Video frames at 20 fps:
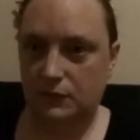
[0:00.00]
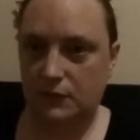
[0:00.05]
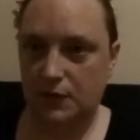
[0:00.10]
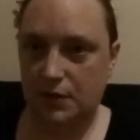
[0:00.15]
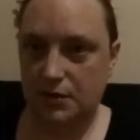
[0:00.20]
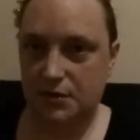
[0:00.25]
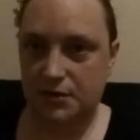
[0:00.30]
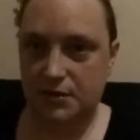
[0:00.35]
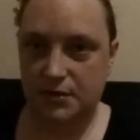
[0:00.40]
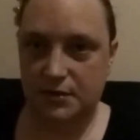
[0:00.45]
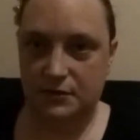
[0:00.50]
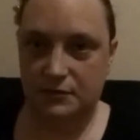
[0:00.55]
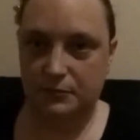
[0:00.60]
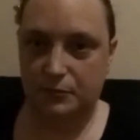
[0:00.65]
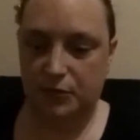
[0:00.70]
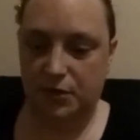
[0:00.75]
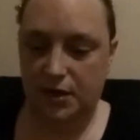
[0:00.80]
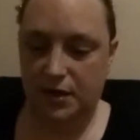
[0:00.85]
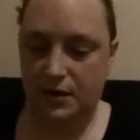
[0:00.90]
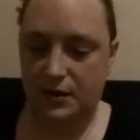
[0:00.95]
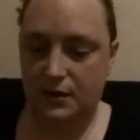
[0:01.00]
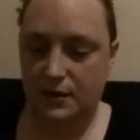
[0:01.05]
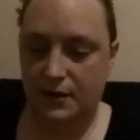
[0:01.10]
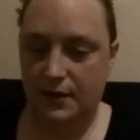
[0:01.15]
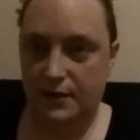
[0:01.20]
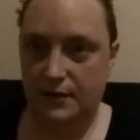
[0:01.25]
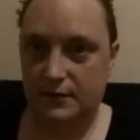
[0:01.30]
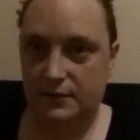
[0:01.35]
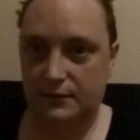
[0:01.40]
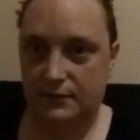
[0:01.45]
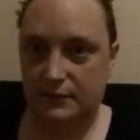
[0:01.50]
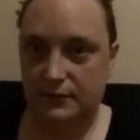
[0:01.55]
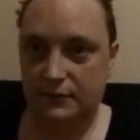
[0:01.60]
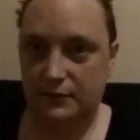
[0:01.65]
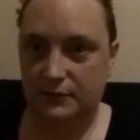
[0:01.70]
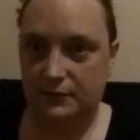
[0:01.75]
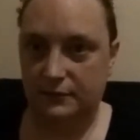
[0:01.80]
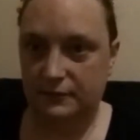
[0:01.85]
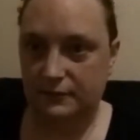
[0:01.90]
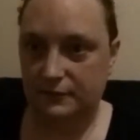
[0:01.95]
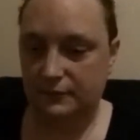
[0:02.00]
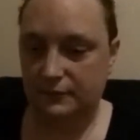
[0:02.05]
It's still pretty hot. I don't know.